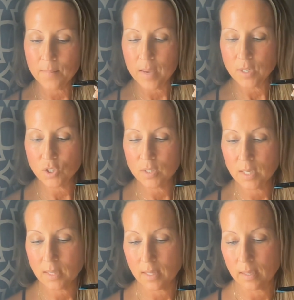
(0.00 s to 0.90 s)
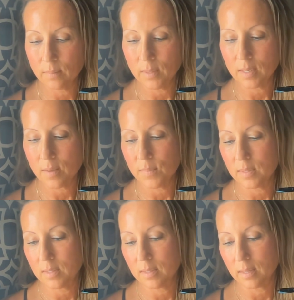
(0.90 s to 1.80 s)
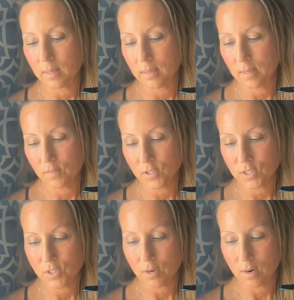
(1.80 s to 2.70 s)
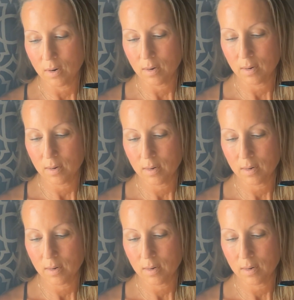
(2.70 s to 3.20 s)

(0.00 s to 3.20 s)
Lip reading: Imagine that light becoming the light of a star.